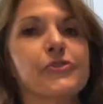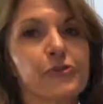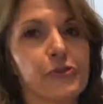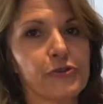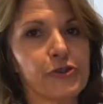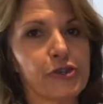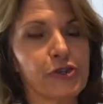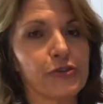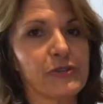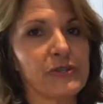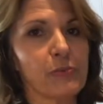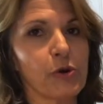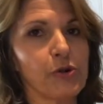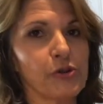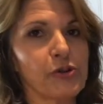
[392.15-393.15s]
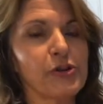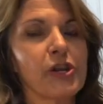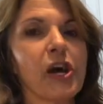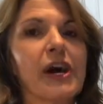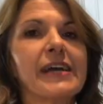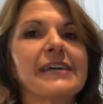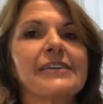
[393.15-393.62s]
You choose what you'd
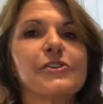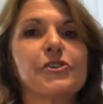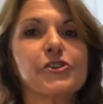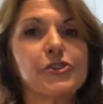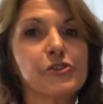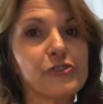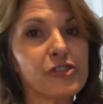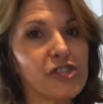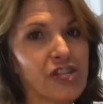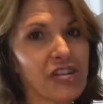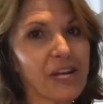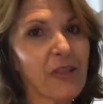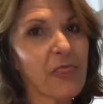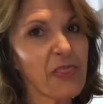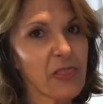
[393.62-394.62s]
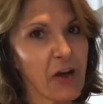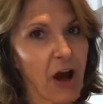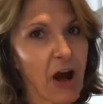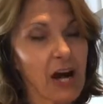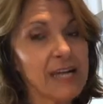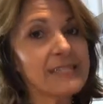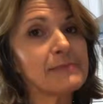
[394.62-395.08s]
like. You can use chicken
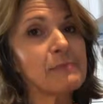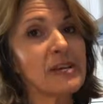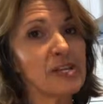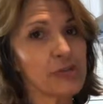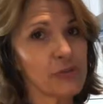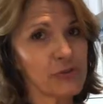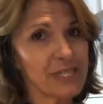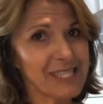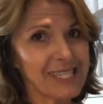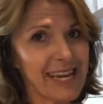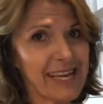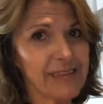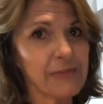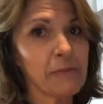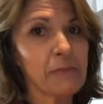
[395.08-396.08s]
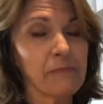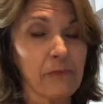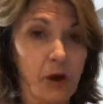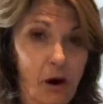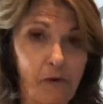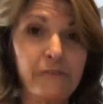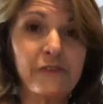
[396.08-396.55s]
thighs. Make sure you take
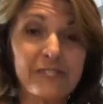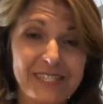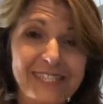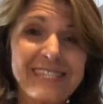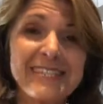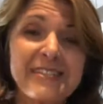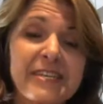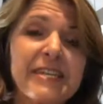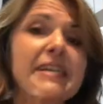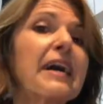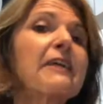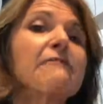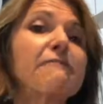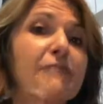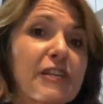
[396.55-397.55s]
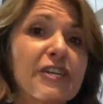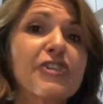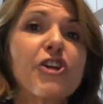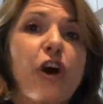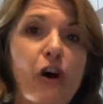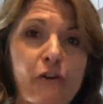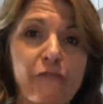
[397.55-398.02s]
obviously the
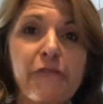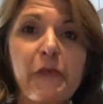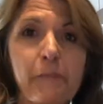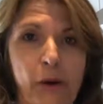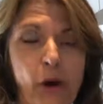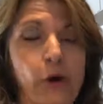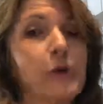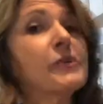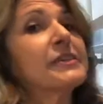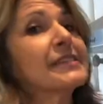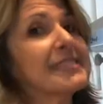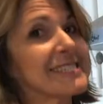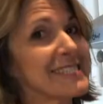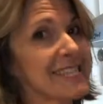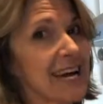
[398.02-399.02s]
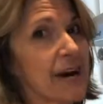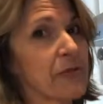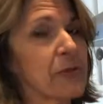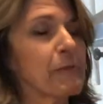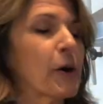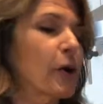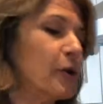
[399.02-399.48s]
flesh off the bone, discard
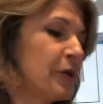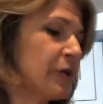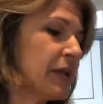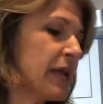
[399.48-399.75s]
the bone.